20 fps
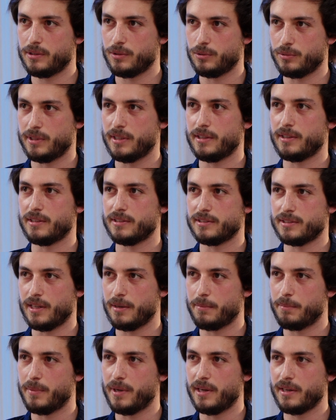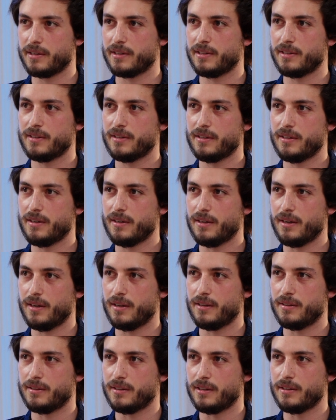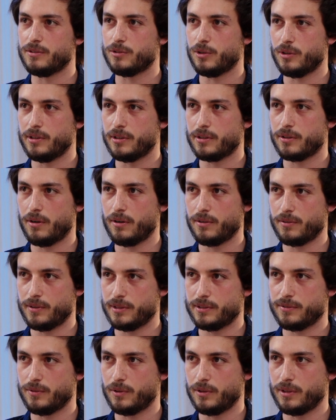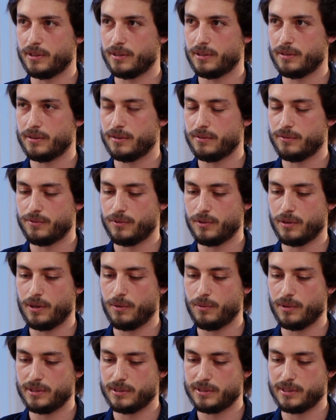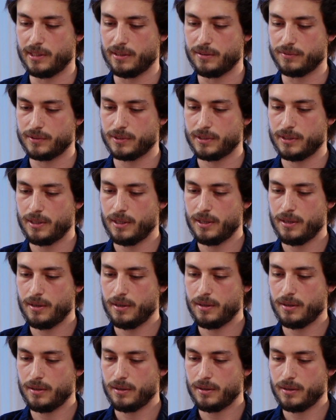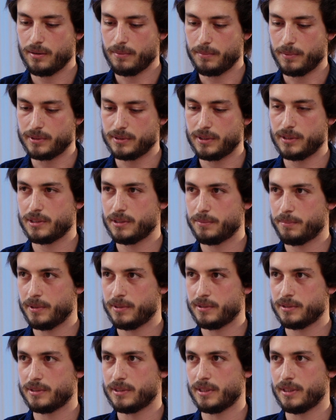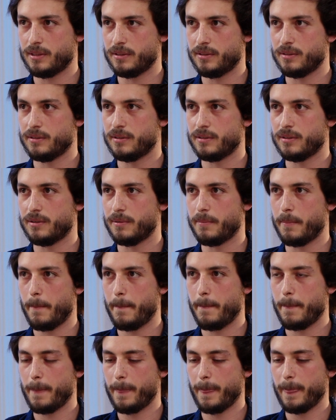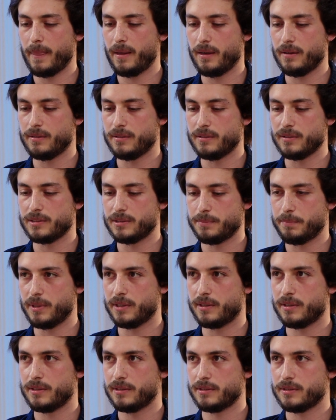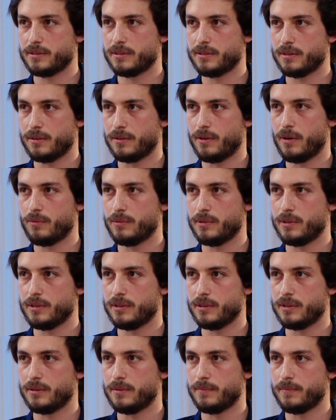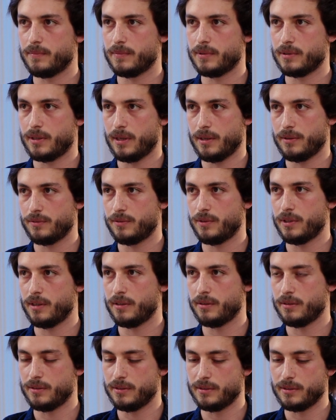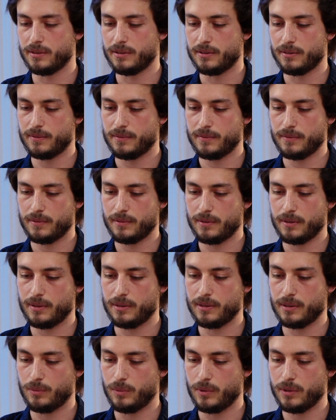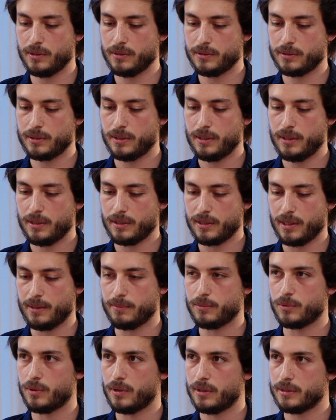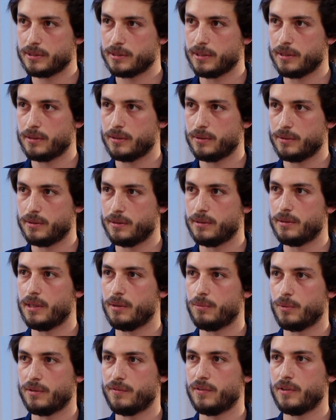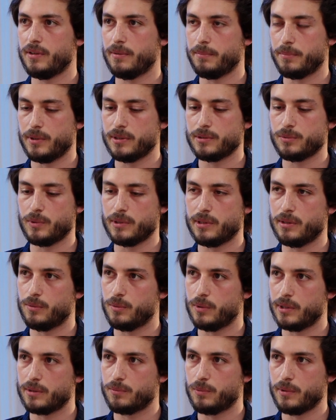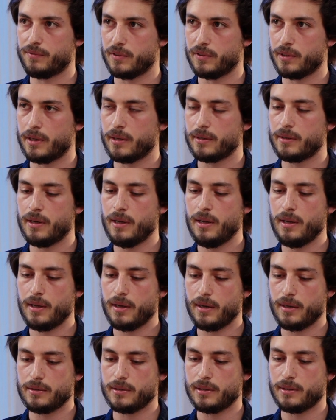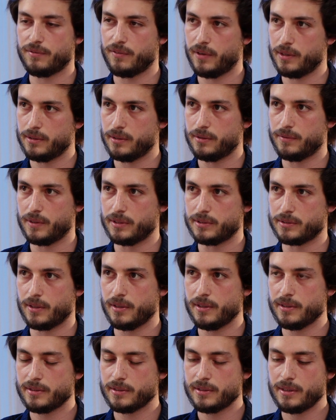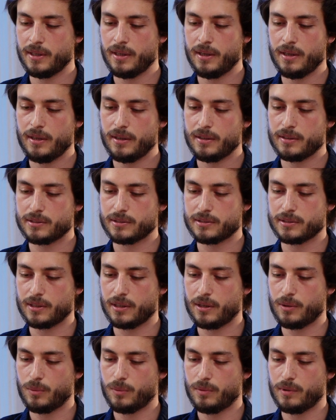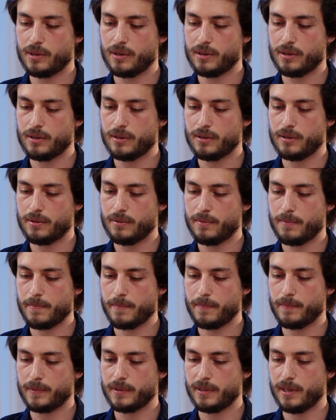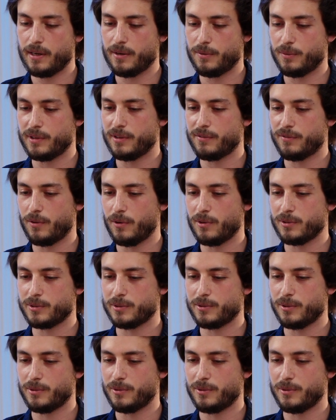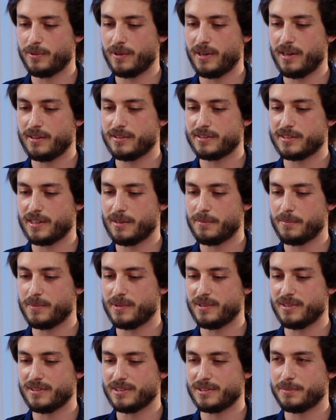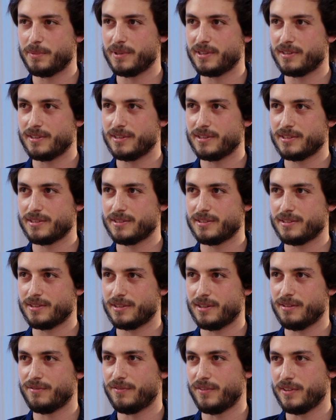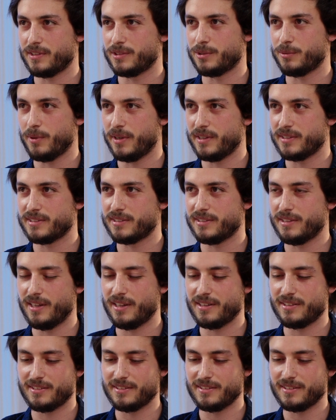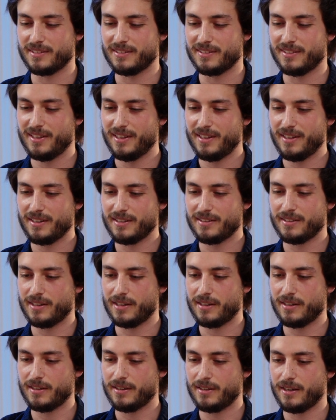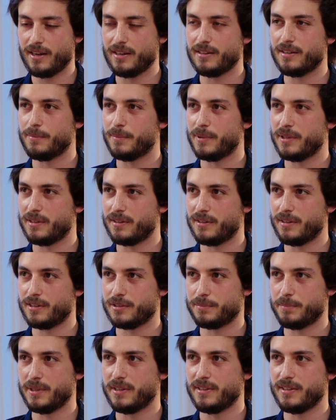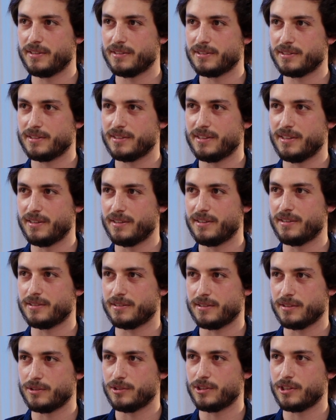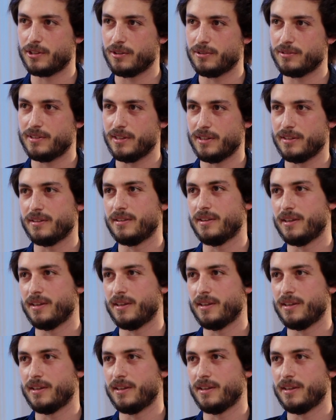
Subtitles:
to take a step back and enjoy the Congress for ourselves. Participants and the speakers around the country and the world came to us, and they were very impressed with the work we've done and the final result. So yeah, we've also had some speakers confess to us that they had a better experience here at SURGICON than